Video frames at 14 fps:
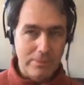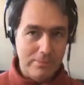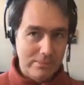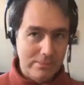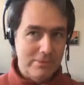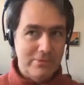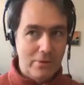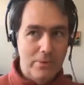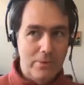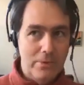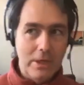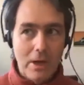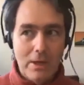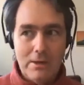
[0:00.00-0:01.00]

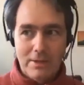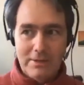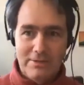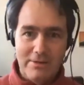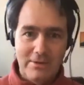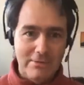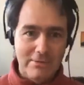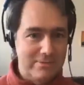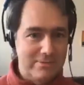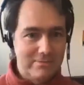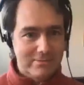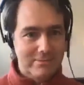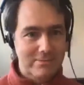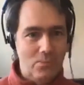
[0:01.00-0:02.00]
regardless of
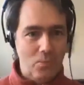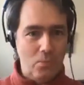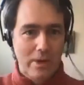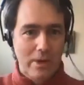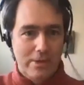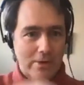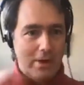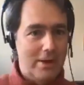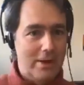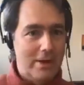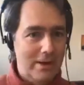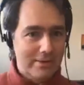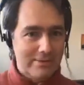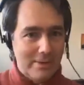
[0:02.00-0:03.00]
whether or not
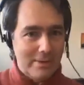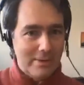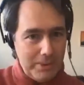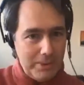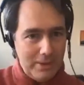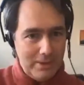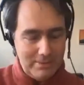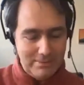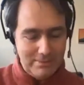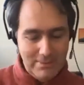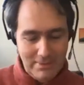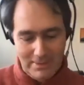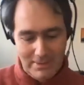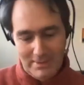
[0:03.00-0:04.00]
it ends up in
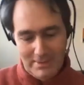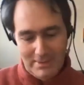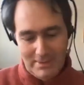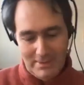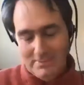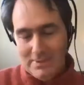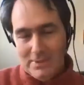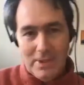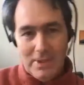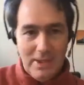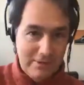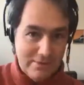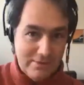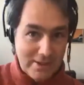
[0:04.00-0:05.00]
you
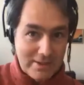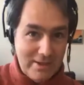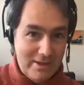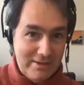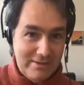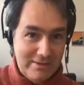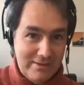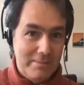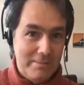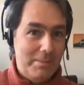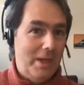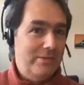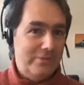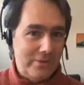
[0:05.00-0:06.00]
getting selected as a Zen
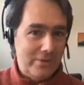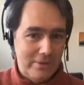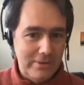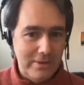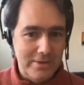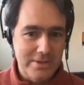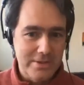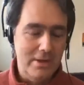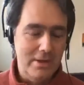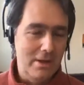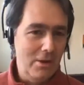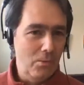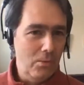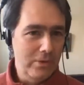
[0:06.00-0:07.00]
Master, there's a
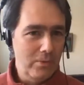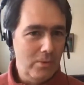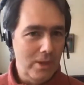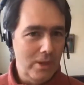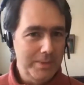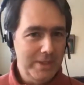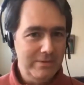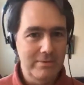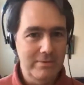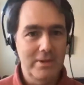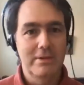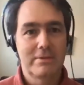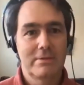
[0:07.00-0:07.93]
worthwhile piece of this.